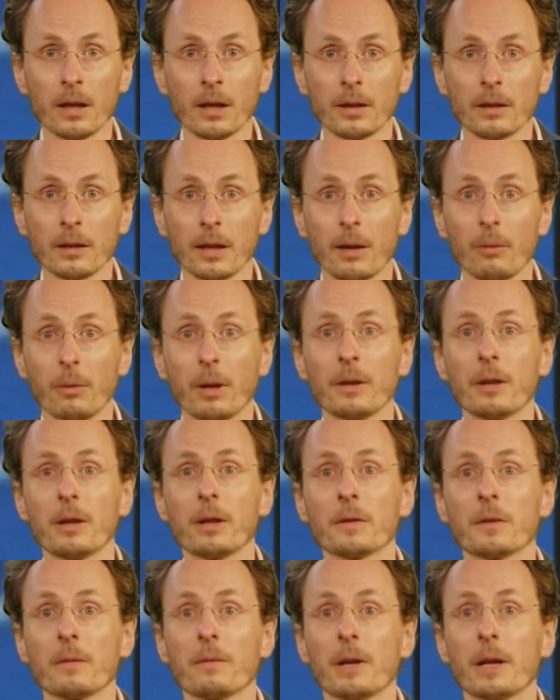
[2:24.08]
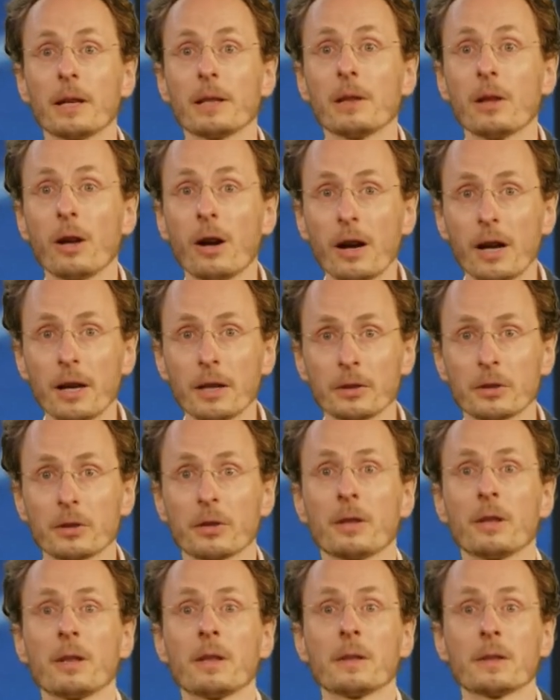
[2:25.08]
Now, when there is a very
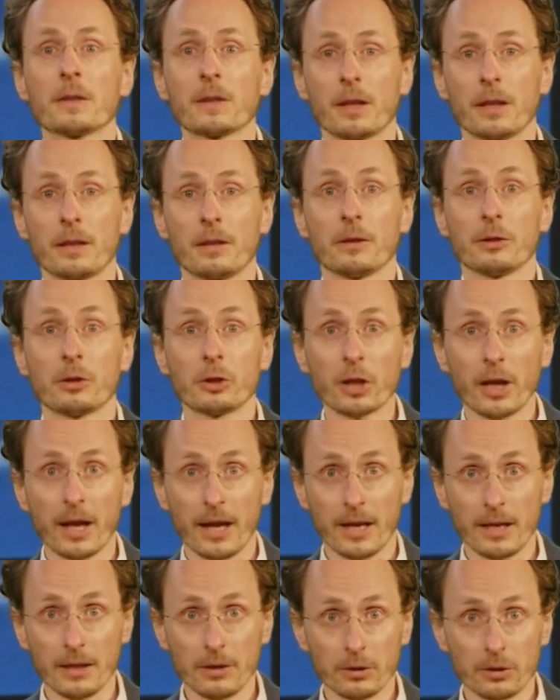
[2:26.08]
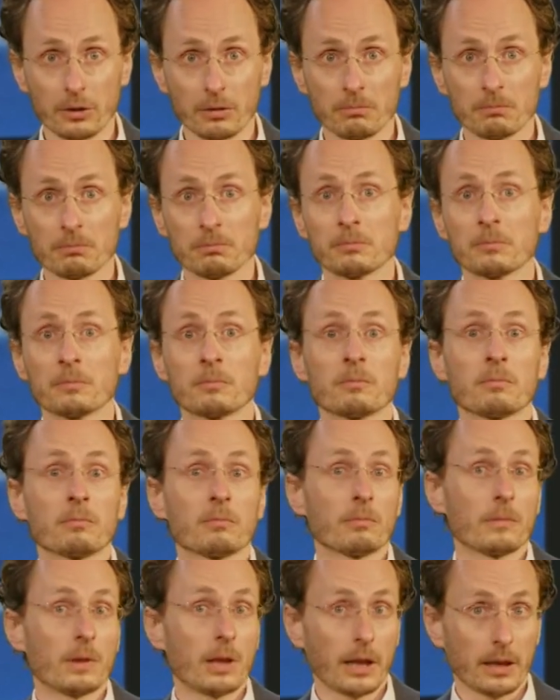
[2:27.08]
large, sudden change,
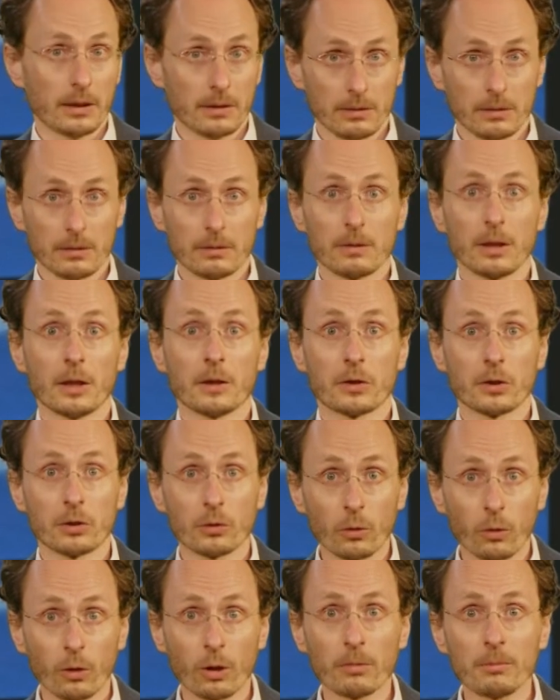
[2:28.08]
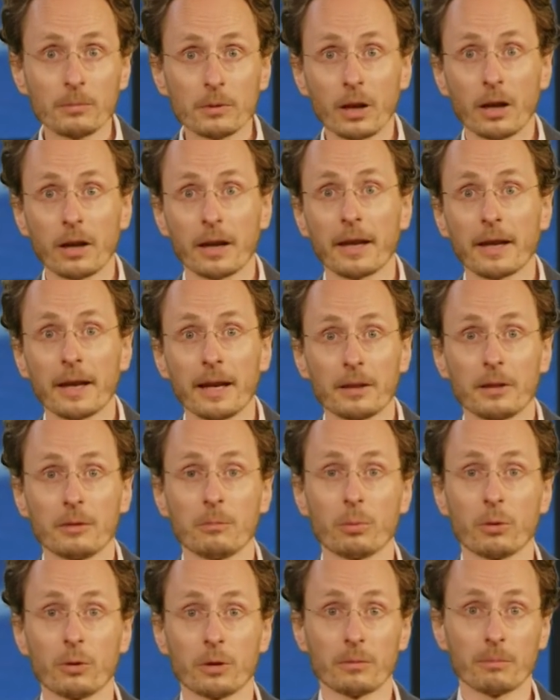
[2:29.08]
like a storm knocking out an
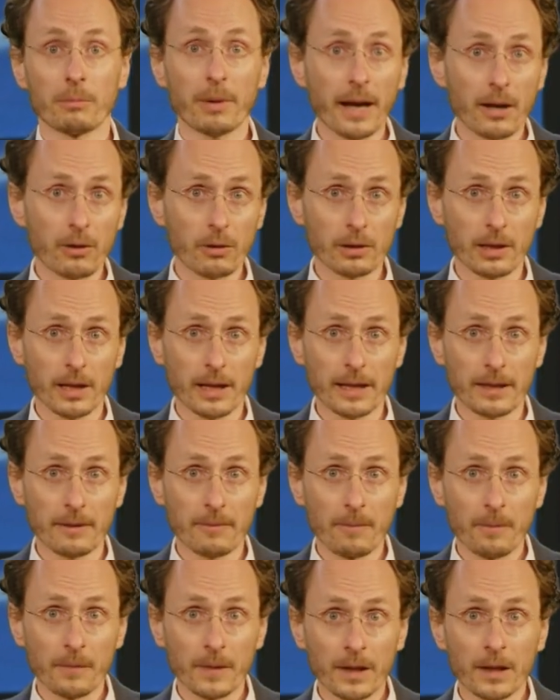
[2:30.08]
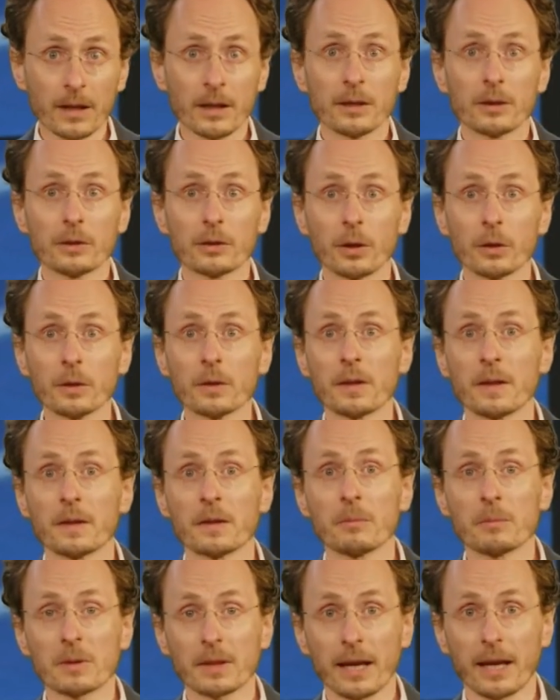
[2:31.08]
important power line, those
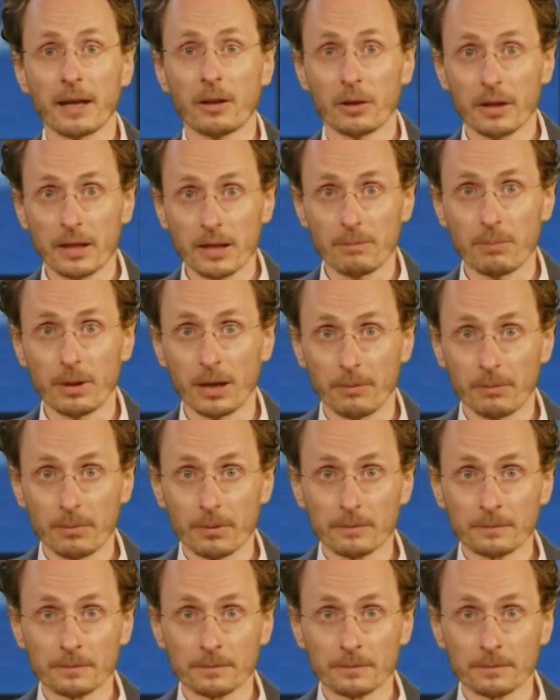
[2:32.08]
systems cannot keep up.